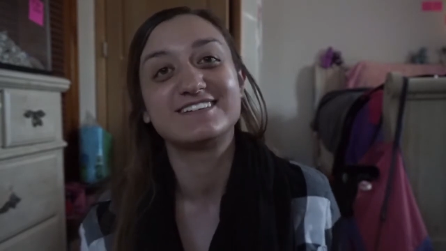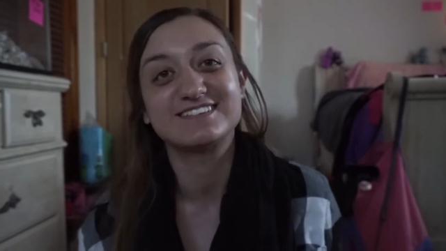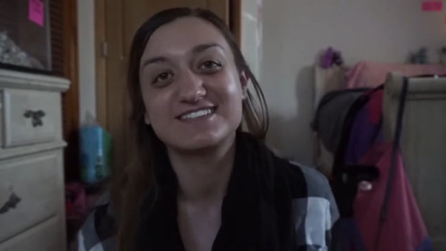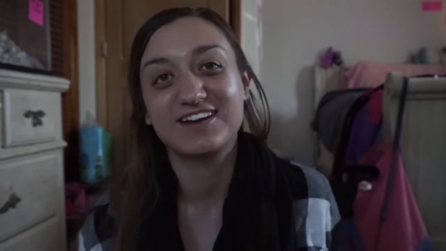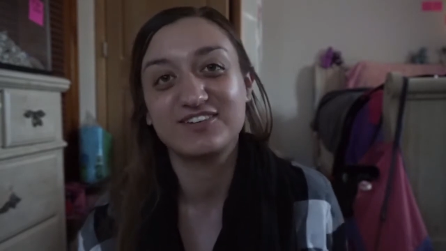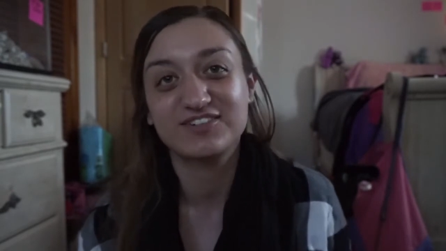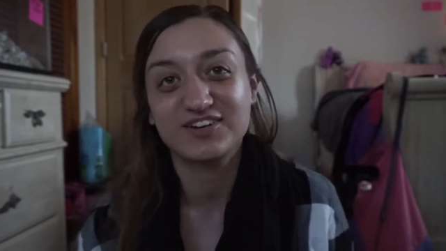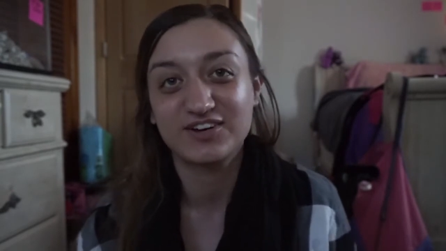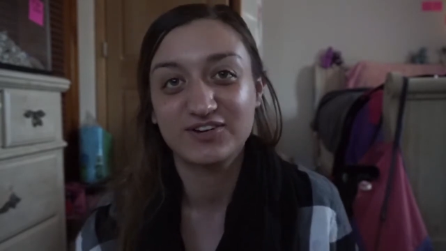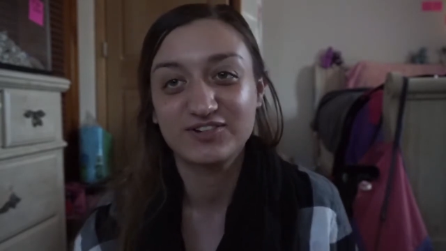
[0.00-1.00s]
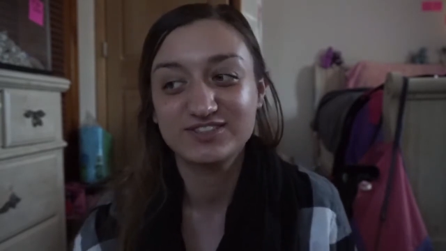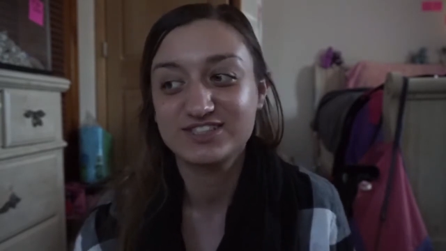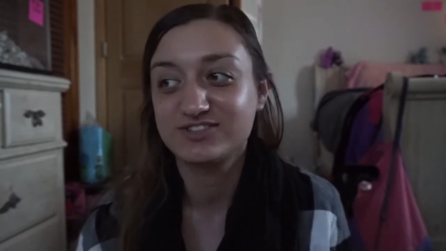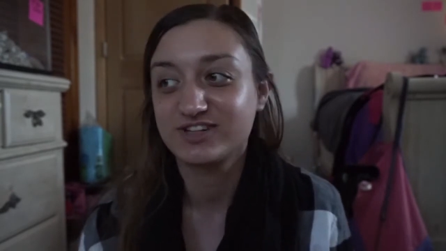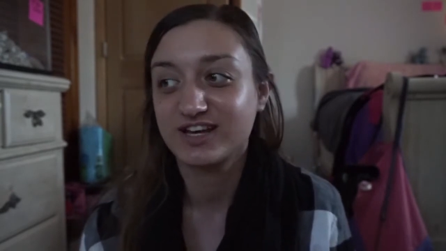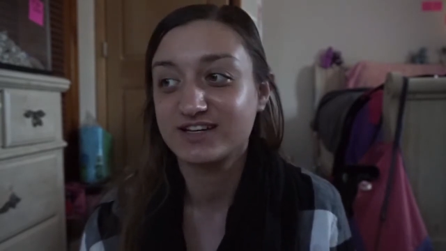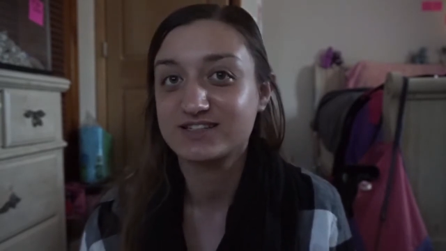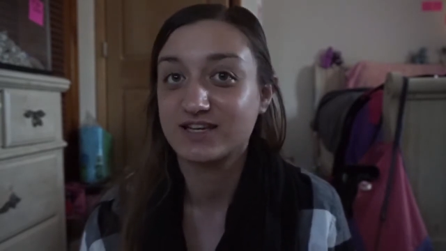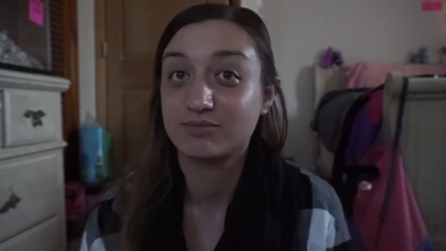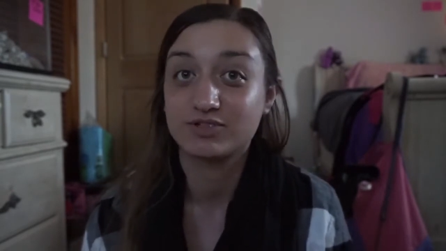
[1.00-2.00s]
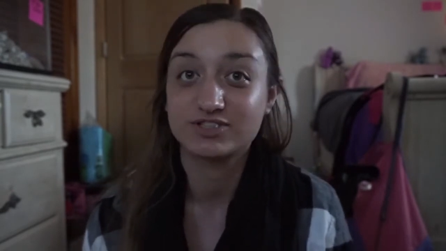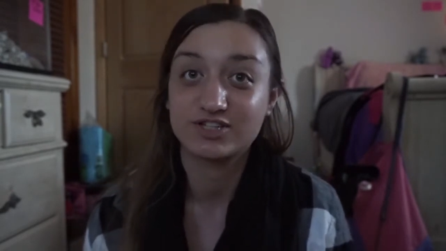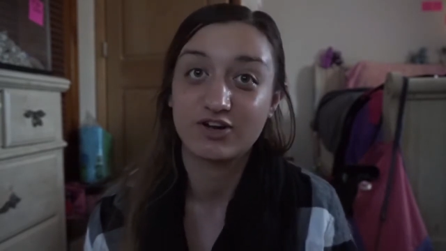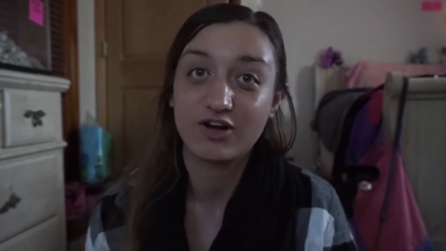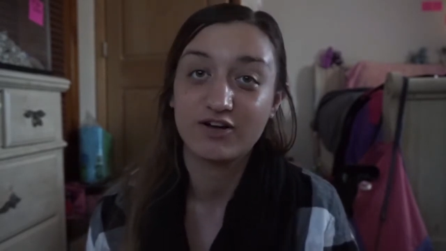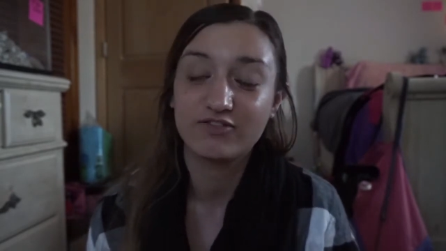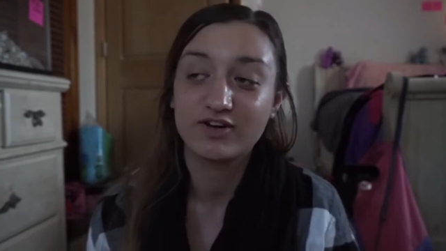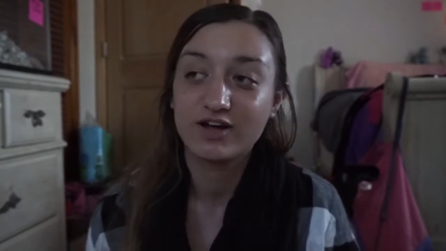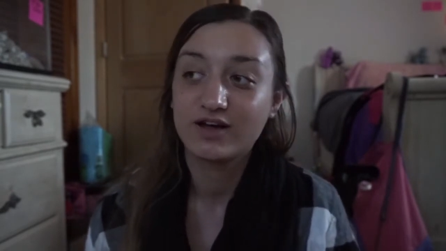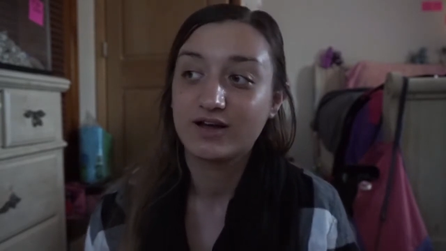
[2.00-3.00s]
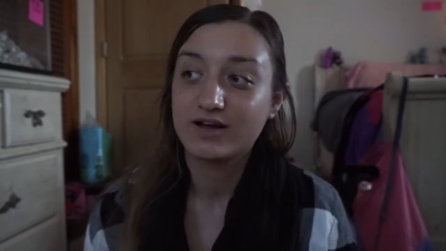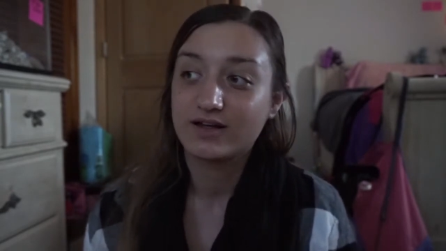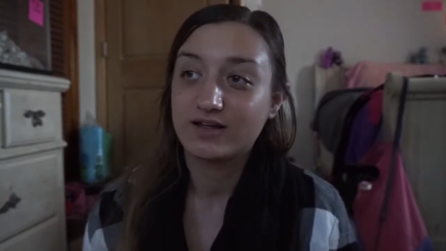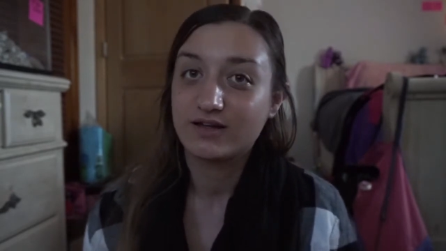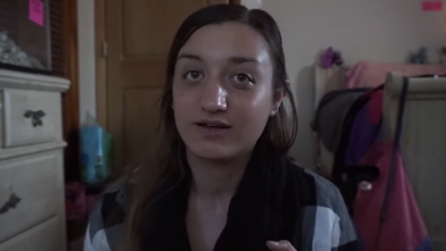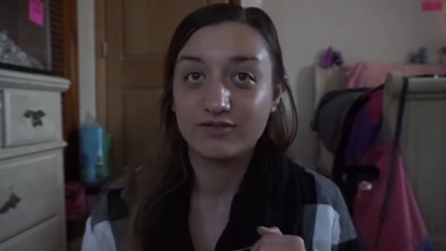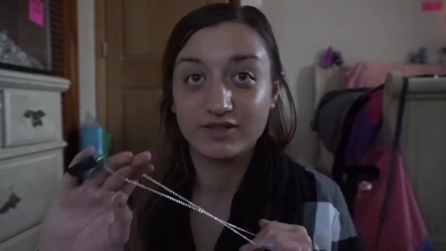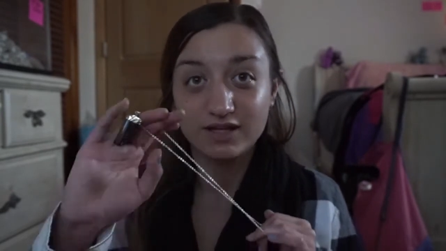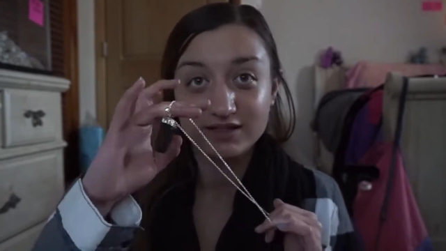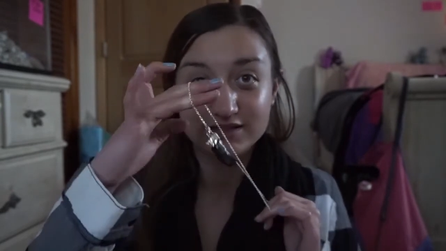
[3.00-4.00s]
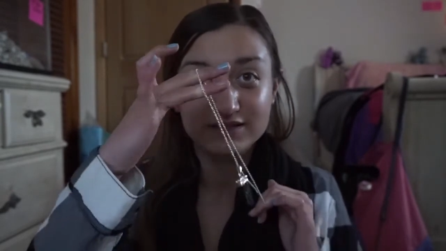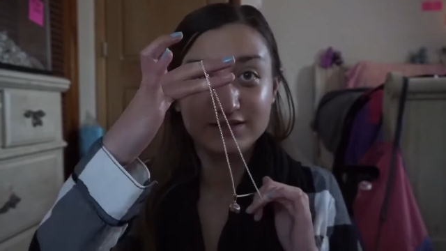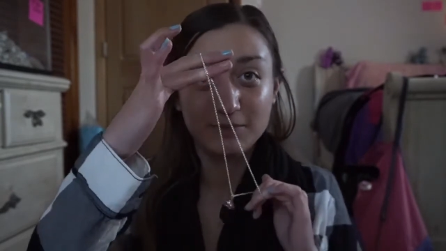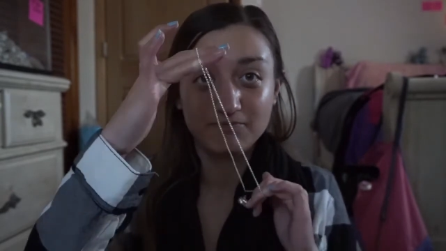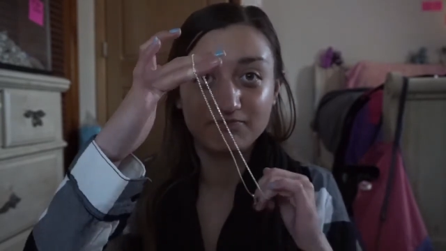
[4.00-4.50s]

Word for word: a discount code to get 10% off of this.